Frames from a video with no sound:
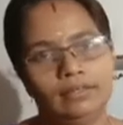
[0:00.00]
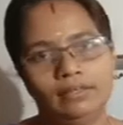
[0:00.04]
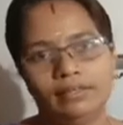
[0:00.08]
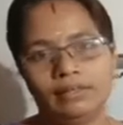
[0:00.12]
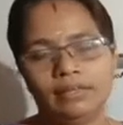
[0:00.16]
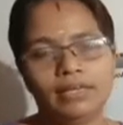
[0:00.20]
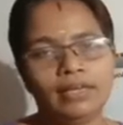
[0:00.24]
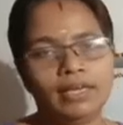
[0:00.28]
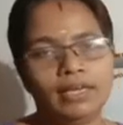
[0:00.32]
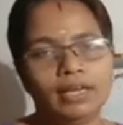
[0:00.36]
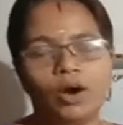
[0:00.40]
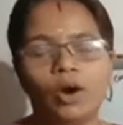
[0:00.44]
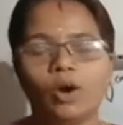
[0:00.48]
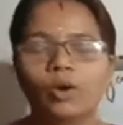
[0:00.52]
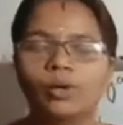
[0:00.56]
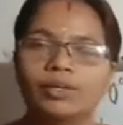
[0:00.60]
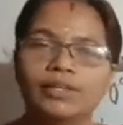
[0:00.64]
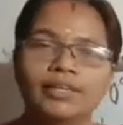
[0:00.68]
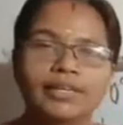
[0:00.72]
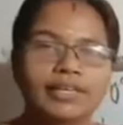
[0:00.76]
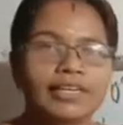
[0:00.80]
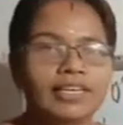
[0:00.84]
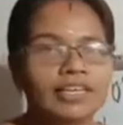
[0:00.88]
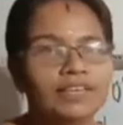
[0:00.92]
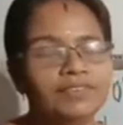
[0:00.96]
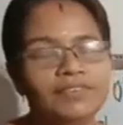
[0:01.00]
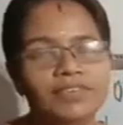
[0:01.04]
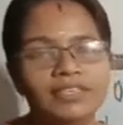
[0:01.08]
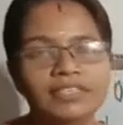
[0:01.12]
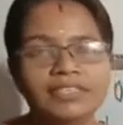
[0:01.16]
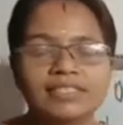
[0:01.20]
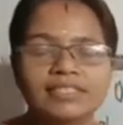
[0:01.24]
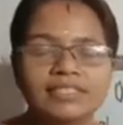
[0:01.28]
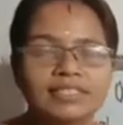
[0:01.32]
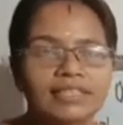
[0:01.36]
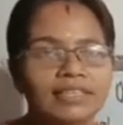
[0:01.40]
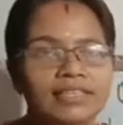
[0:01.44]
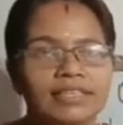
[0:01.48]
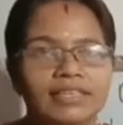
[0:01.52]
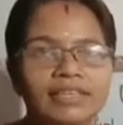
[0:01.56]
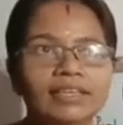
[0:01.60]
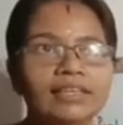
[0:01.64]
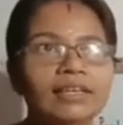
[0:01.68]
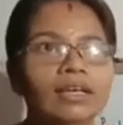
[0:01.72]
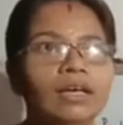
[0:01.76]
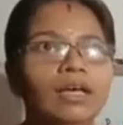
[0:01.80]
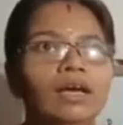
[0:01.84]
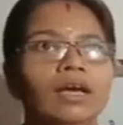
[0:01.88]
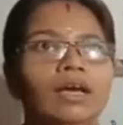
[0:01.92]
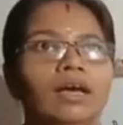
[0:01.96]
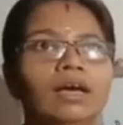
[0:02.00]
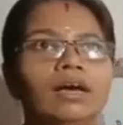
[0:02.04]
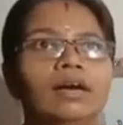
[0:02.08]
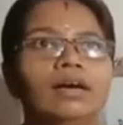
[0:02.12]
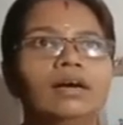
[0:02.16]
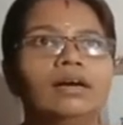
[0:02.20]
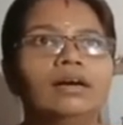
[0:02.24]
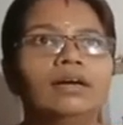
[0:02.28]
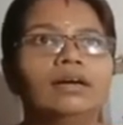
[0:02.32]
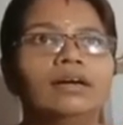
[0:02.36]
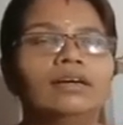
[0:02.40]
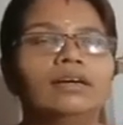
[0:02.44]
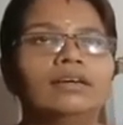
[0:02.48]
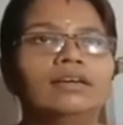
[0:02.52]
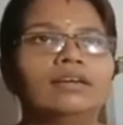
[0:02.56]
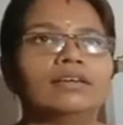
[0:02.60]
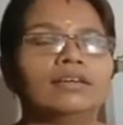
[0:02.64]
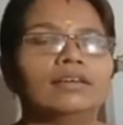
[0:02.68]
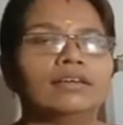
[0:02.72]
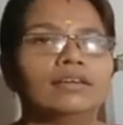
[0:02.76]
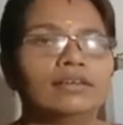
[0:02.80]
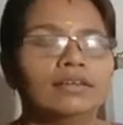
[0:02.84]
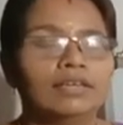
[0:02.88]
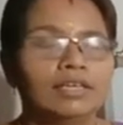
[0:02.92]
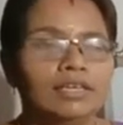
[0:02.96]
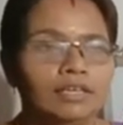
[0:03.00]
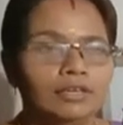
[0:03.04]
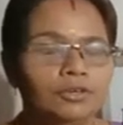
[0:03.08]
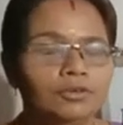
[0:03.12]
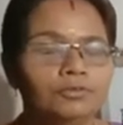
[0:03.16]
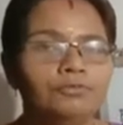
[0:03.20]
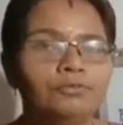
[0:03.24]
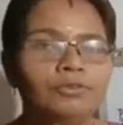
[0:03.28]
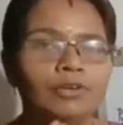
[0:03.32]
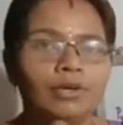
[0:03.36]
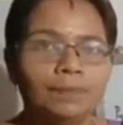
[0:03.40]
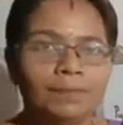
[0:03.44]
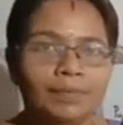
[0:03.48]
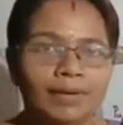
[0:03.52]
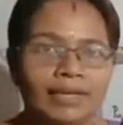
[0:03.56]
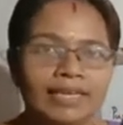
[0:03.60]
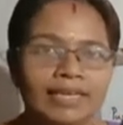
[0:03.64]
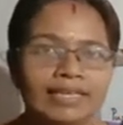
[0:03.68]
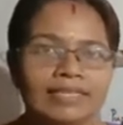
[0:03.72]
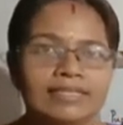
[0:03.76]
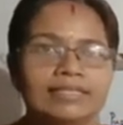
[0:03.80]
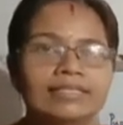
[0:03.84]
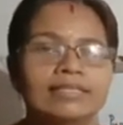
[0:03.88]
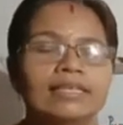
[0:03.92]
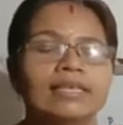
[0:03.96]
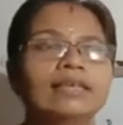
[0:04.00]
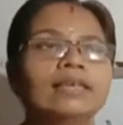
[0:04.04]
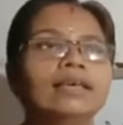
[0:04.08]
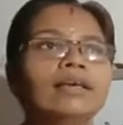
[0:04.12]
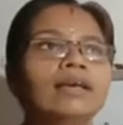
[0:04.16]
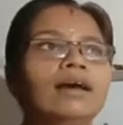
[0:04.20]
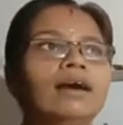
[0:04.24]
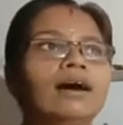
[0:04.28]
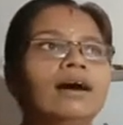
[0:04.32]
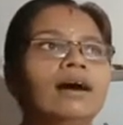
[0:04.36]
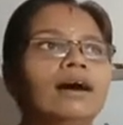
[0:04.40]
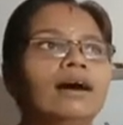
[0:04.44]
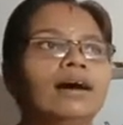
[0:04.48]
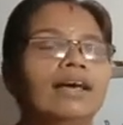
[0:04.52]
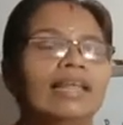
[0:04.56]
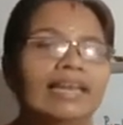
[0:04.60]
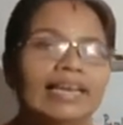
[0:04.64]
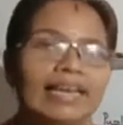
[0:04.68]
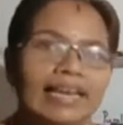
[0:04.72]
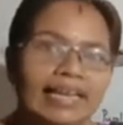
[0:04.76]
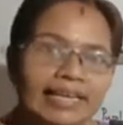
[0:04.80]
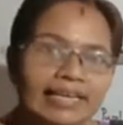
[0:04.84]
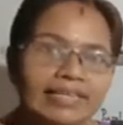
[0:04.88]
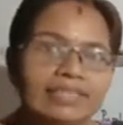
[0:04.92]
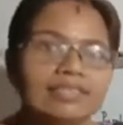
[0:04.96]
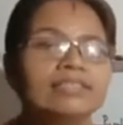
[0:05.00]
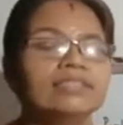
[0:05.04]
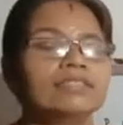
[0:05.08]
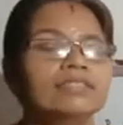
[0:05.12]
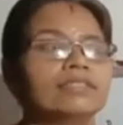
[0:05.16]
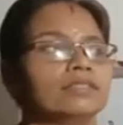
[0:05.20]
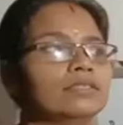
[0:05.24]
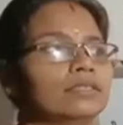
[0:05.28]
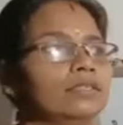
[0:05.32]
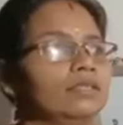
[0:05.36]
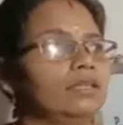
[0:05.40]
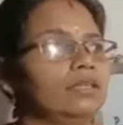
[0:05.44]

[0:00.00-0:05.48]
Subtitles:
Okay, already we studied if you are placing a lens